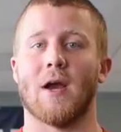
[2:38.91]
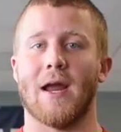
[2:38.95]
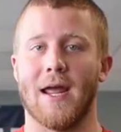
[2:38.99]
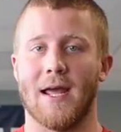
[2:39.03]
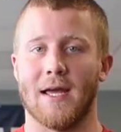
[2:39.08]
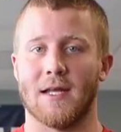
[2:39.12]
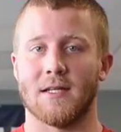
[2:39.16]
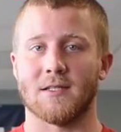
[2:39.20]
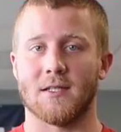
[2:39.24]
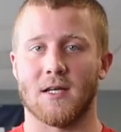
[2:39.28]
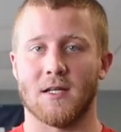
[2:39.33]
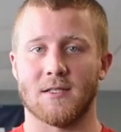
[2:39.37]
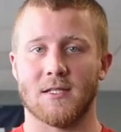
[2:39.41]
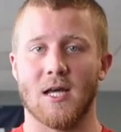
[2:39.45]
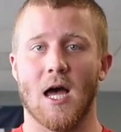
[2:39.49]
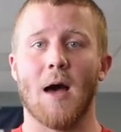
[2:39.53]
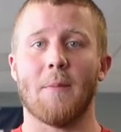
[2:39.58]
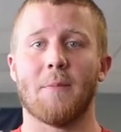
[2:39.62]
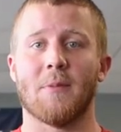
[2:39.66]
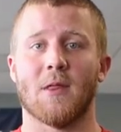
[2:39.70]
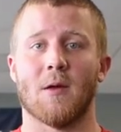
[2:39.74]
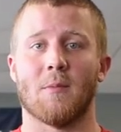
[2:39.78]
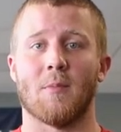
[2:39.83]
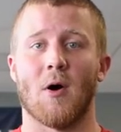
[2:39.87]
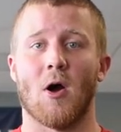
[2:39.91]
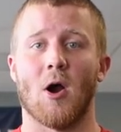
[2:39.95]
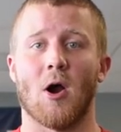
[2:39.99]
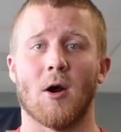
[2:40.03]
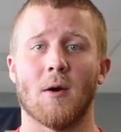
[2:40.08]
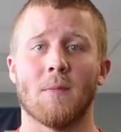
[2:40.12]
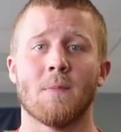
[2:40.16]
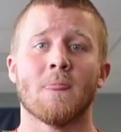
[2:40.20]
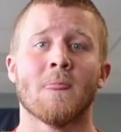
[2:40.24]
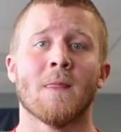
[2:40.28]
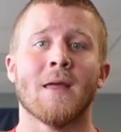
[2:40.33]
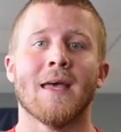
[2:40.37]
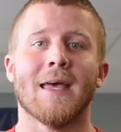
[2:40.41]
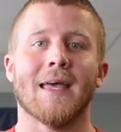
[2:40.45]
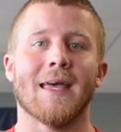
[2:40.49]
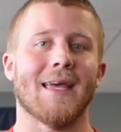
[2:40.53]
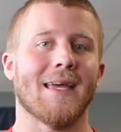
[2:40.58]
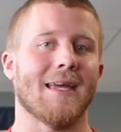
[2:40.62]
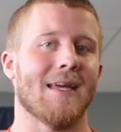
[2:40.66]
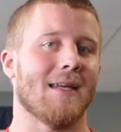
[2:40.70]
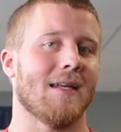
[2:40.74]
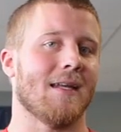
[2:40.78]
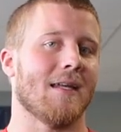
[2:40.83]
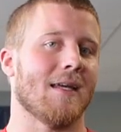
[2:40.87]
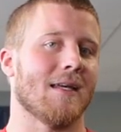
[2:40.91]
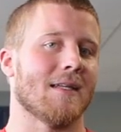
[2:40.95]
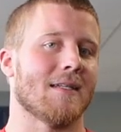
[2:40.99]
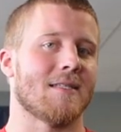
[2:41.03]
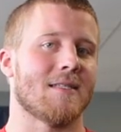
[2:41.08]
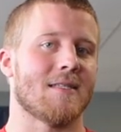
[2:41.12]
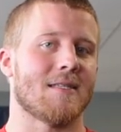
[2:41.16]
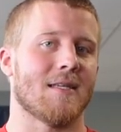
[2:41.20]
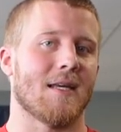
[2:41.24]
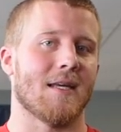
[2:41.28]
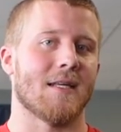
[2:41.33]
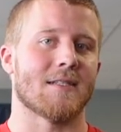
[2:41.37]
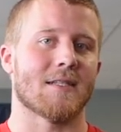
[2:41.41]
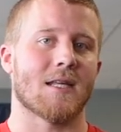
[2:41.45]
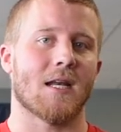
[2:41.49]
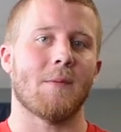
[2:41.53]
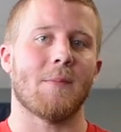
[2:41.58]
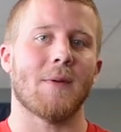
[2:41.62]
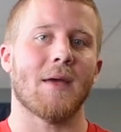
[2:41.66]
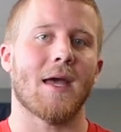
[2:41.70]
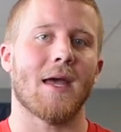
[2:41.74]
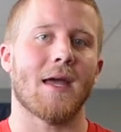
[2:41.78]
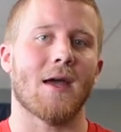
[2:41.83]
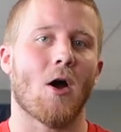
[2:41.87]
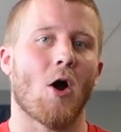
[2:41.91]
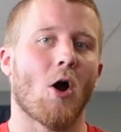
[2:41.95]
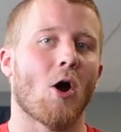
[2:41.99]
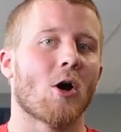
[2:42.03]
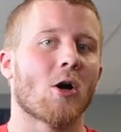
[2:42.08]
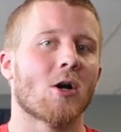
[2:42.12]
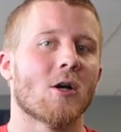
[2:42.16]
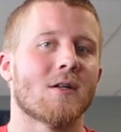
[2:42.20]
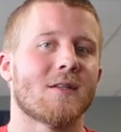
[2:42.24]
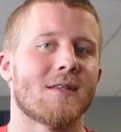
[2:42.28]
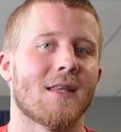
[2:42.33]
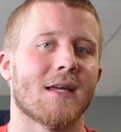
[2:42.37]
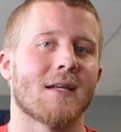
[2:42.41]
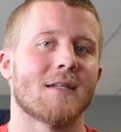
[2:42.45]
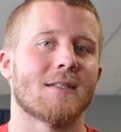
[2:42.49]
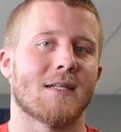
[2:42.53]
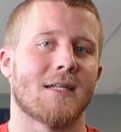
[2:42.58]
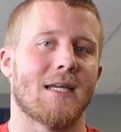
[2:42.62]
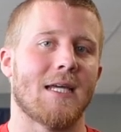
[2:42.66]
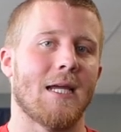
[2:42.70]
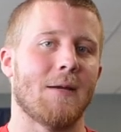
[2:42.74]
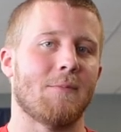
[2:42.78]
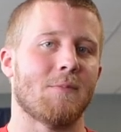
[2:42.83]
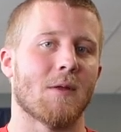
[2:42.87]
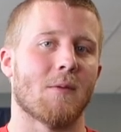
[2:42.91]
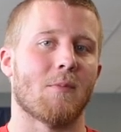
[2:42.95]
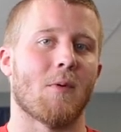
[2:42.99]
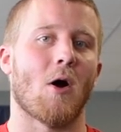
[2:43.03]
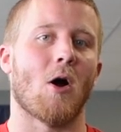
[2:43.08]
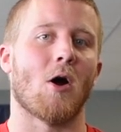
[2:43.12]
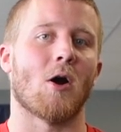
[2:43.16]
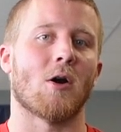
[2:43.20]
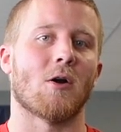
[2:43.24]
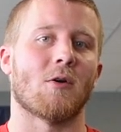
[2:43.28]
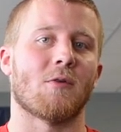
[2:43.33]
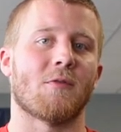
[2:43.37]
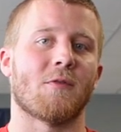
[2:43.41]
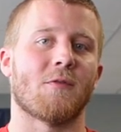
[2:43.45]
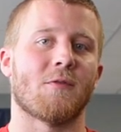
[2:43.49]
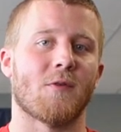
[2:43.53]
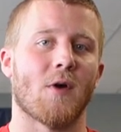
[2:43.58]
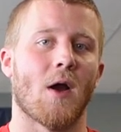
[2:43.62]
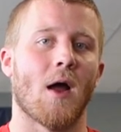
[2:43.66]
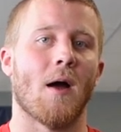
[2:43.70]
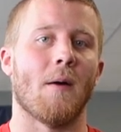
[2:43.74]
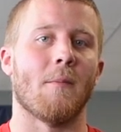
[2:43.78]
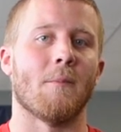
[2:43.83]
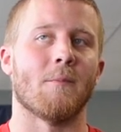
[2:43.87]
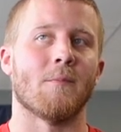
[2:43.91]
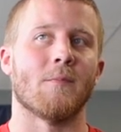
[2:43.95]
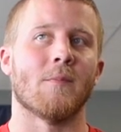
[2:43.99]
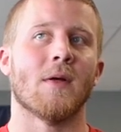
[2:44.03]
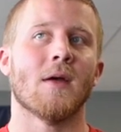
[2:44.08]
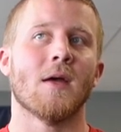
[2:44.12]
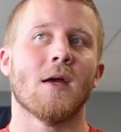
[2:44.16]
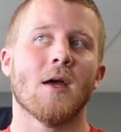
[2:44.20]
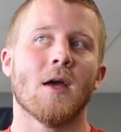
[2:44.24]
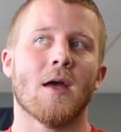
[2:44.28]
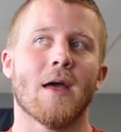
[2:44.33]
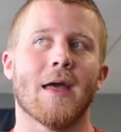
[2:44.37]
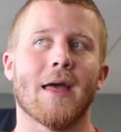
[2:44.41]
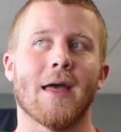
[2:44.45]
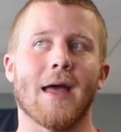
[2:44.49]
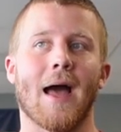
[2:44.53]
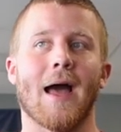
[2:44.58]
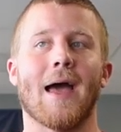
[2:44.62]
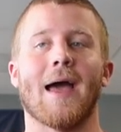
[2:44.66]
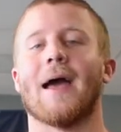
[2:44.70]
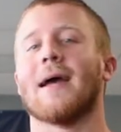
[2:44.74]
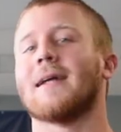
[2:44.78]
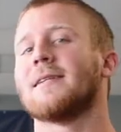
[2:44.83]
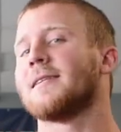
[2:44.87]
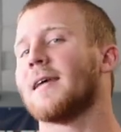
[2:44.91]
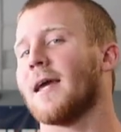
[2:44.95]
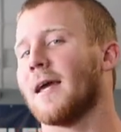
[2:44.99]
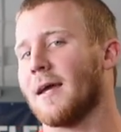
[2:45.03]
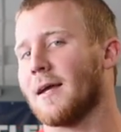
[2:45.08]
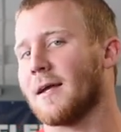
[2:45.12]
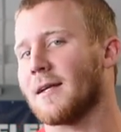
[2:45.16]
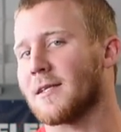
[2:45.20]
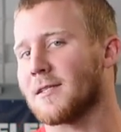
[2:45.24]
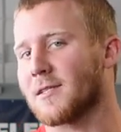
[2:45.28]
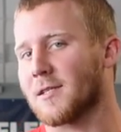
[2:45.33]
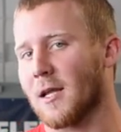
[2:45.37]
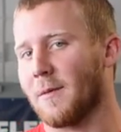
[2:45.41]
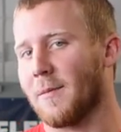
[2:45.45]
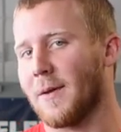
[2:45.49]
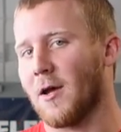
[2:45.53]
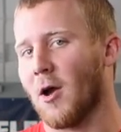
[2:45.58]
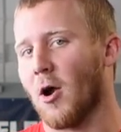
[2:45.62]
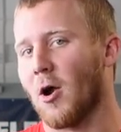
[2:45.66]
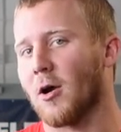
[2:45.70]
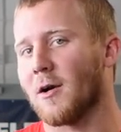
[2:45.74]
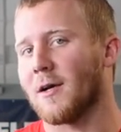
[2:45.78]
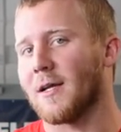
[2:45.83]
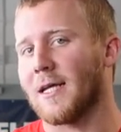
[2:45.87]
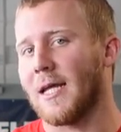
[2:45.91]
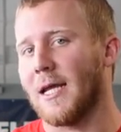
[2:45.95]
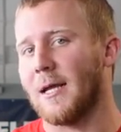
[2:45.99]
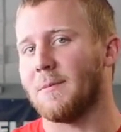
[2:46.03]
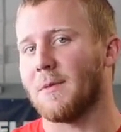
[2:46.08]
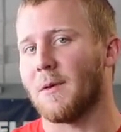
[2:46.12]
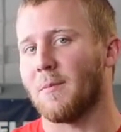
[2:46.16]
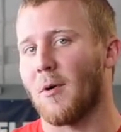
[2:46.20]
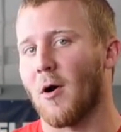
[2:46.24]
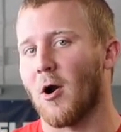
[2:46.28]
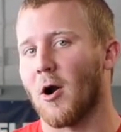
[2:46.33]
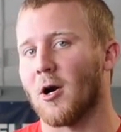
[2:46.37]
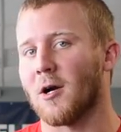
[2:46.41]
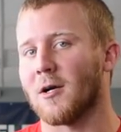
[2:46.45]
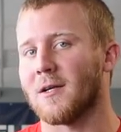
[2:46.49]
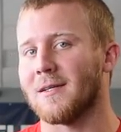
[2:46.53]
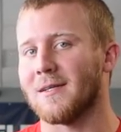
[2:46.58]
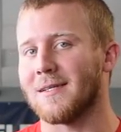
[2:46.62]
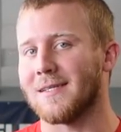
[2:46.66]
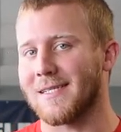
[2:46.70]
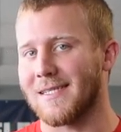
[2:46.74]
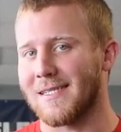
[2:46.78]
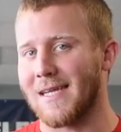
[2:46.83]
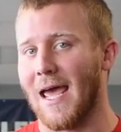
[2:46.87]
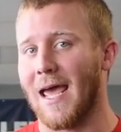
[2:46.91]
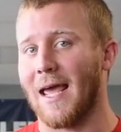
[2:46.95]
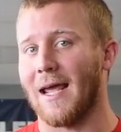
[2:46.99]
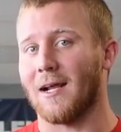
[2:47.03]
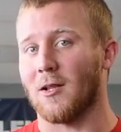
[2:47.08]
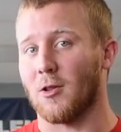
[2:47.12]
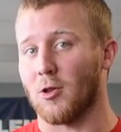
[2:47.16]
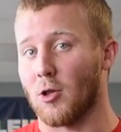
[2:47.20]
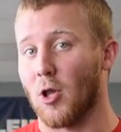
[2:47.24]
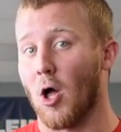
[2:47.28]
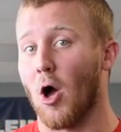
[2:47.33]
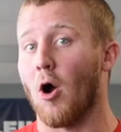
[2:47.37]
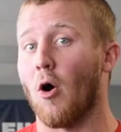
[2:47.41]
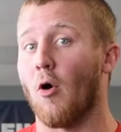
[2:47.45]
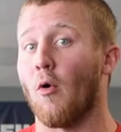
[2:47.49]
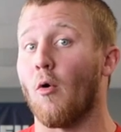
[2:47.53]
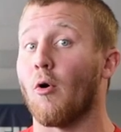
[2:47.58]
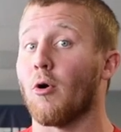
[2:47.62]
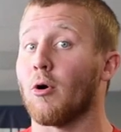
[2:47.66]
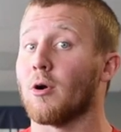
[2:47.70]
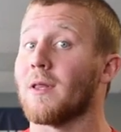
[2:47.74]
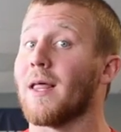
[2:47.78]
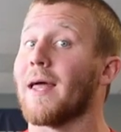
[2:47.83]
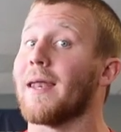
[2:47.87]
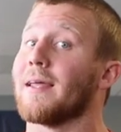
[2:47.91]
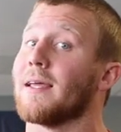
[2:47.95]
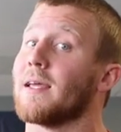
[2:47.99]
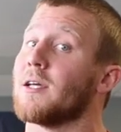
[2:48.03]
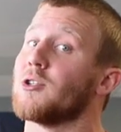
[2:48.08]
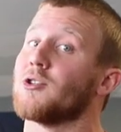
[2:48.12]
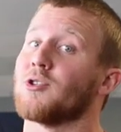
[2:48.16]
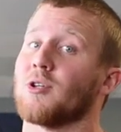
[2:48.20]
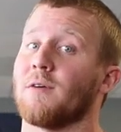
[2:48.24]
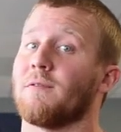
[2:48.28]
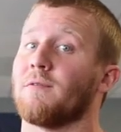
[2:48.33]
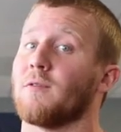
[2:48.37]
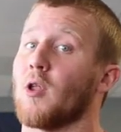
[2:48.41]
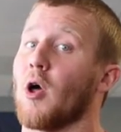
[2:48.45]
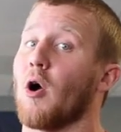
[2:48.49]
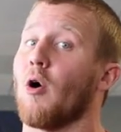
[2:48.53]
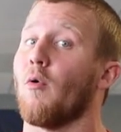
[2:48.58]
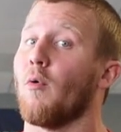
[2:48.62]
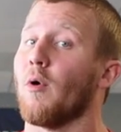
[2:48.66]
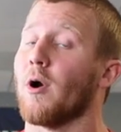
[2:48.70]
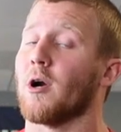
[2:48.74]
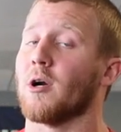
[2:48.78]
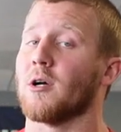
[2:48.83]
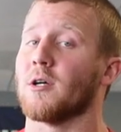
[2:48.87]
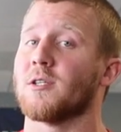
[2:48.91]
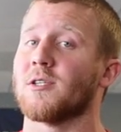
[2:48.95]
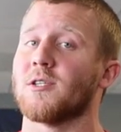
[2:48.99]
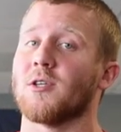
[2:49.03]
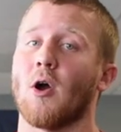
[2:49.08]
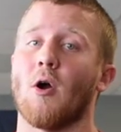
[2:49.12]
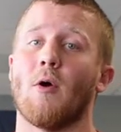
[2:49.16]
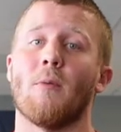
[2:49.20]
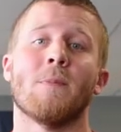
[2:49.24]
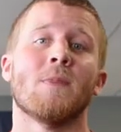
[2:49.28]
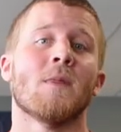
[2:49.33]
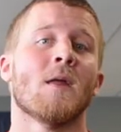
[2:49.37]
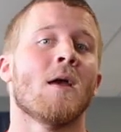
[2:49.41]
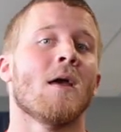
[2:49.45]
hands on top of the bar. It, it's it's going to be a hard thing to keep the bar from I'd say it's going to be hard to keep the bar staying low or letting it drift lower. So